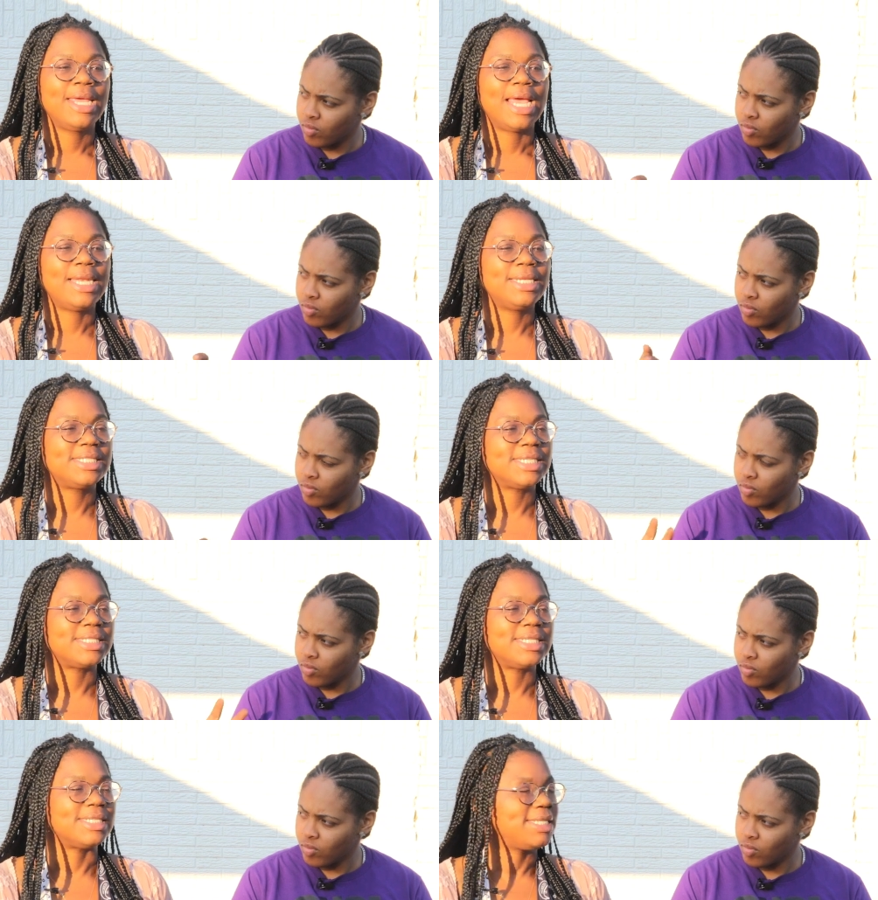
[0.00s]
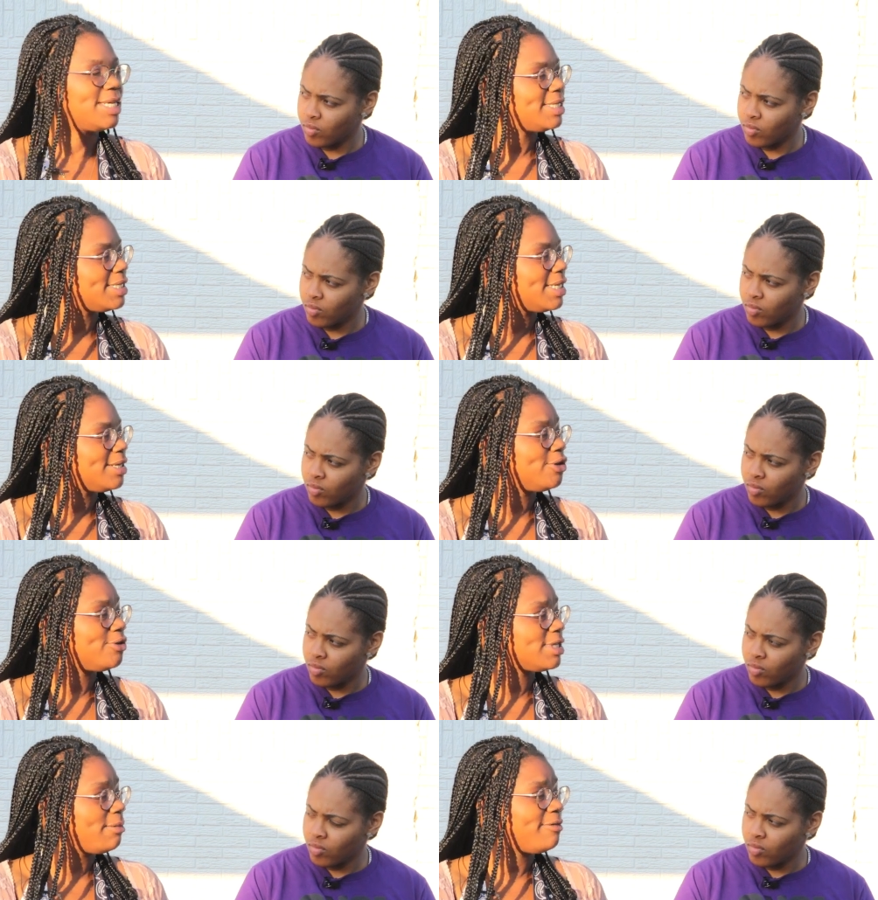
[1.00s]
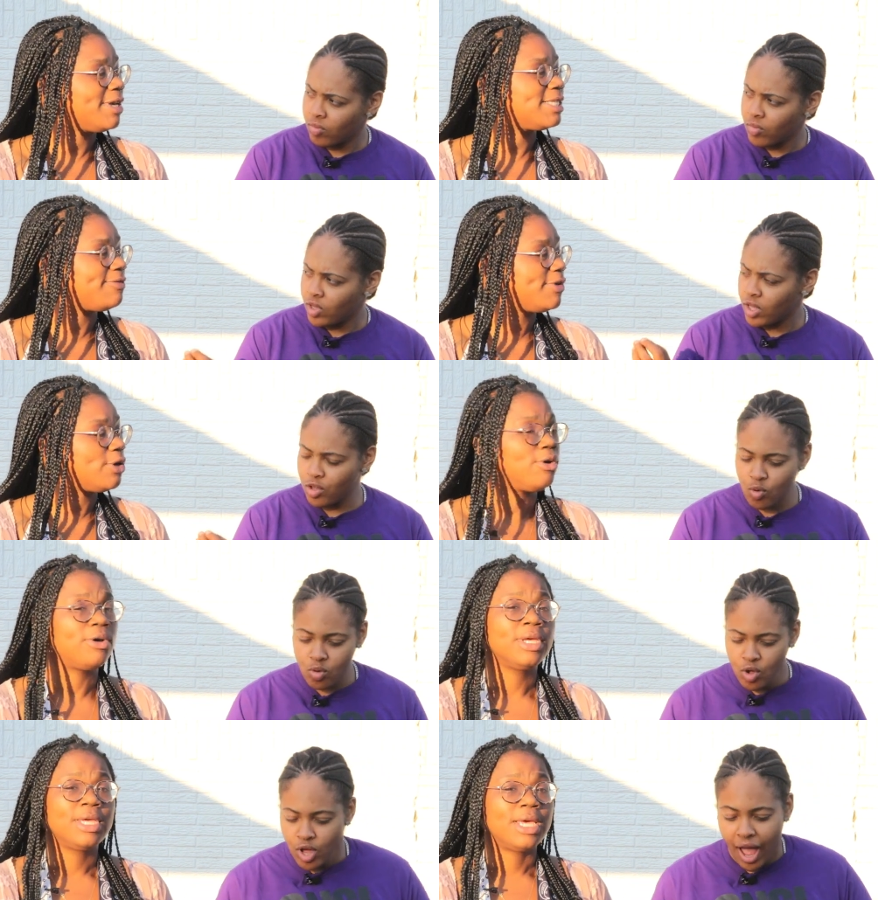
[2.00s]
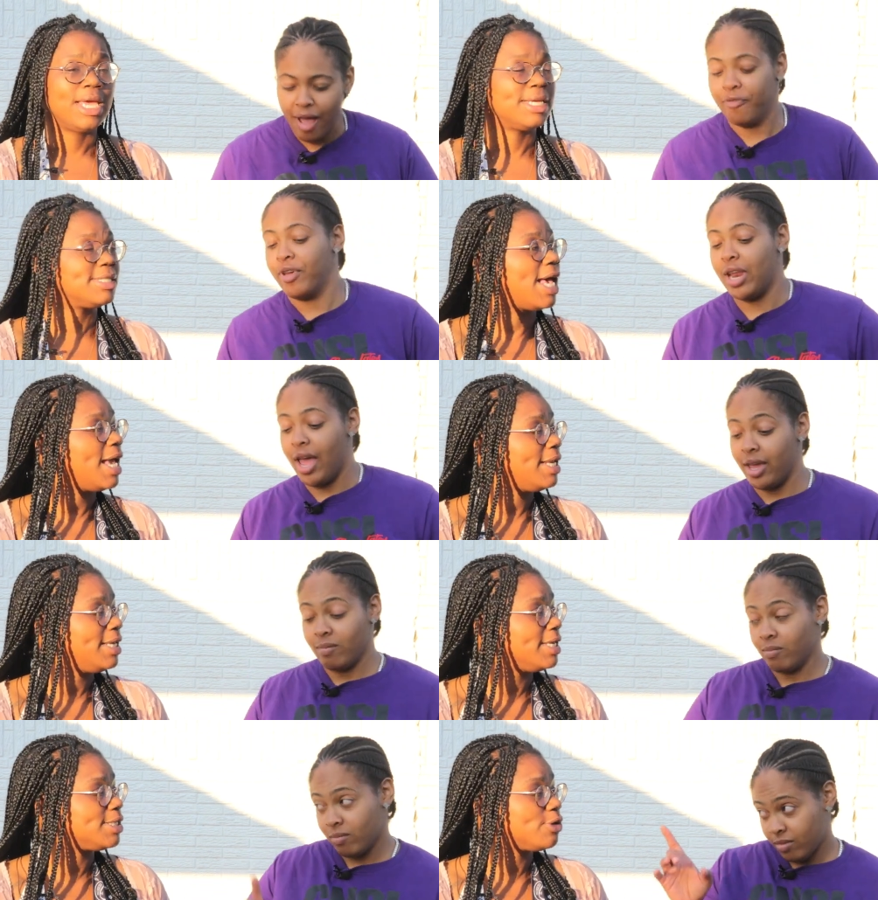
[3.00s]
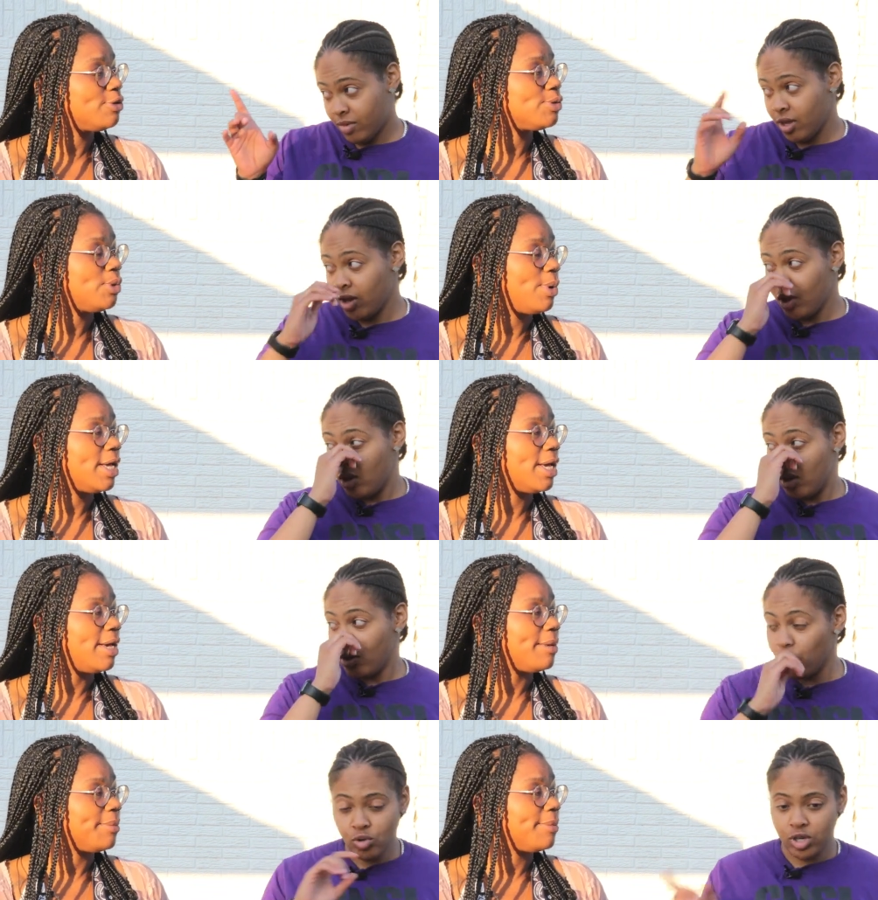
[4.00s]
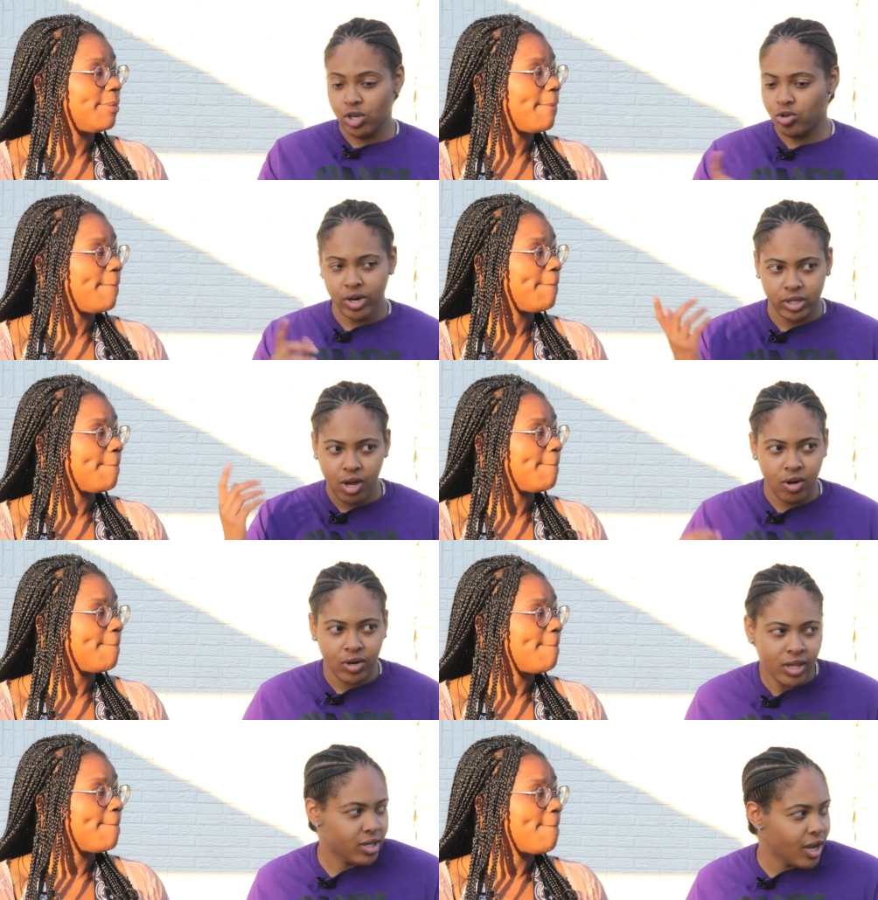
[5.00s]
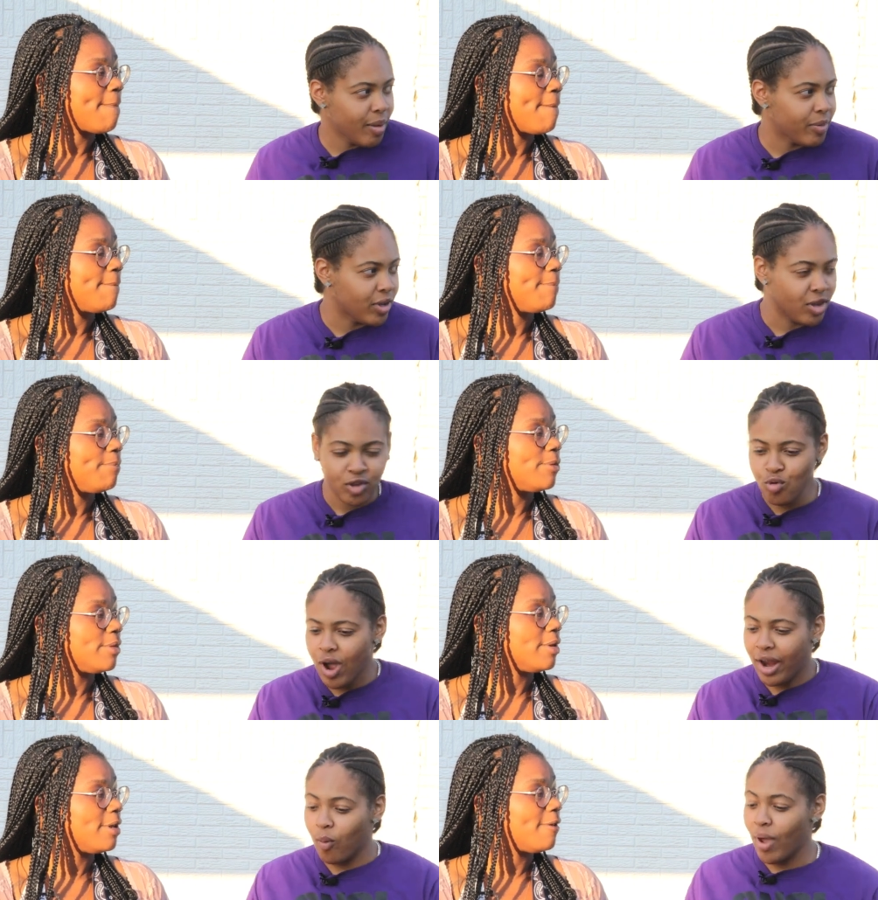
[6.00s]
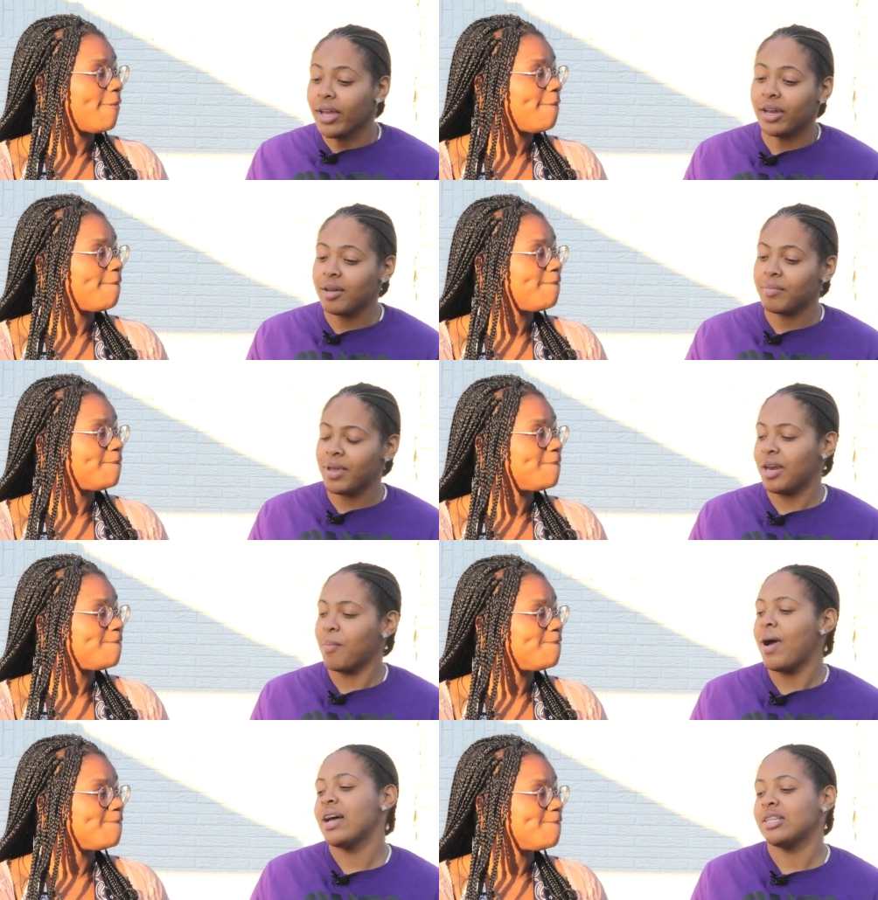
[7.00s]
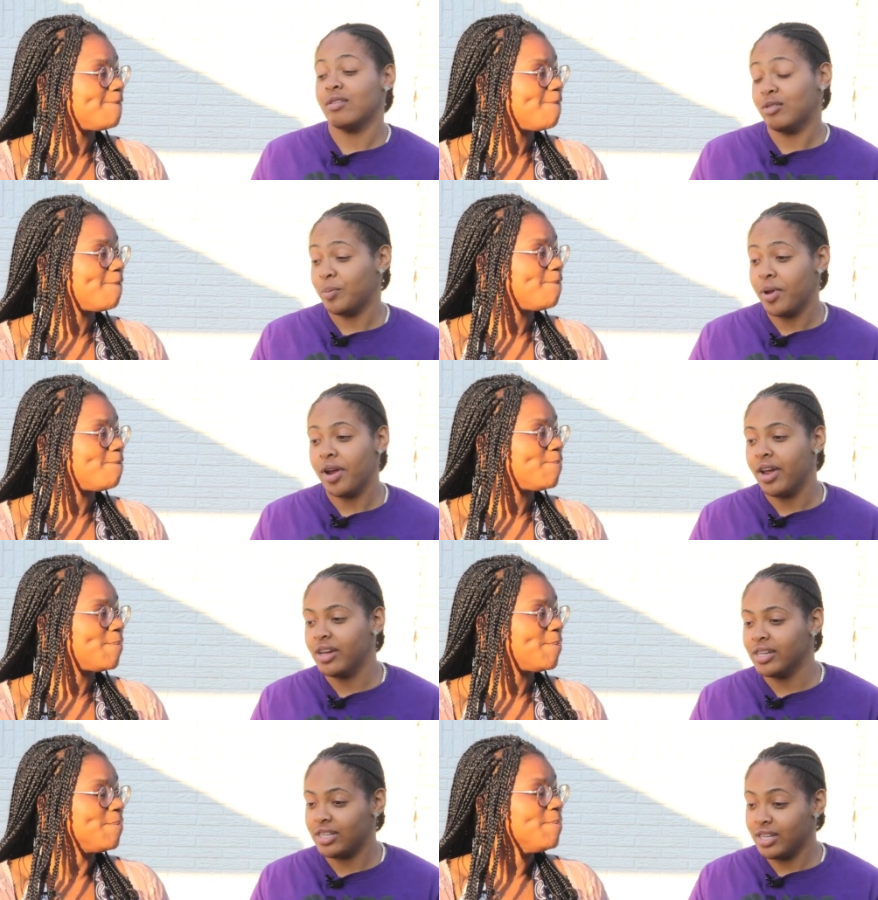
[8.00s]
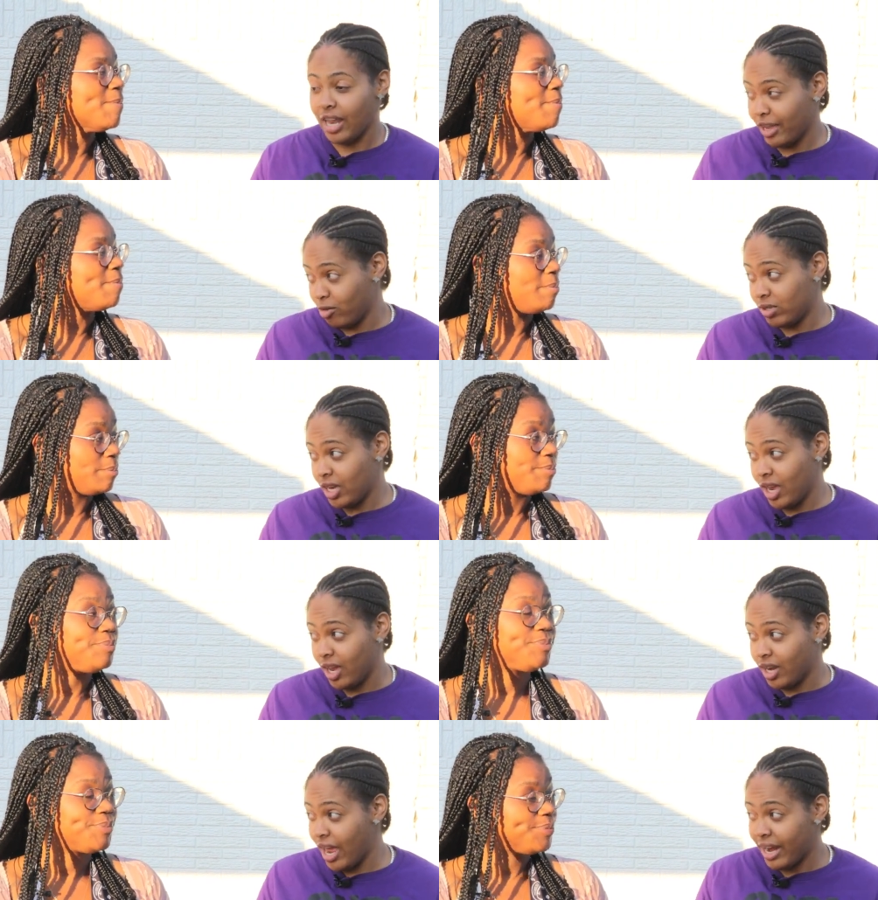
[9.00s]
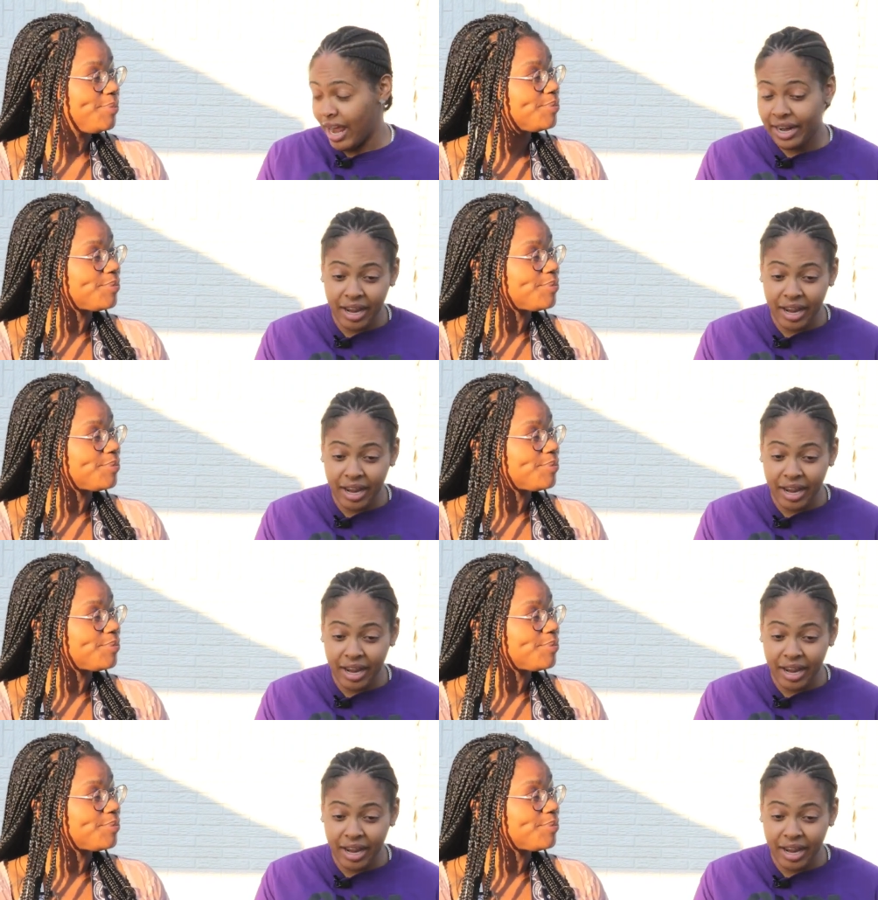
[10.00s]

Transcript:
Speaker 1: and it's just the tension you know some of us feel you, I anxiety feel like as soon as we wake up you just addressed a
Speaker 2: whole other topic you gotta wake up in a positive spirit because like you said mm -hmm. that mm-hmm. that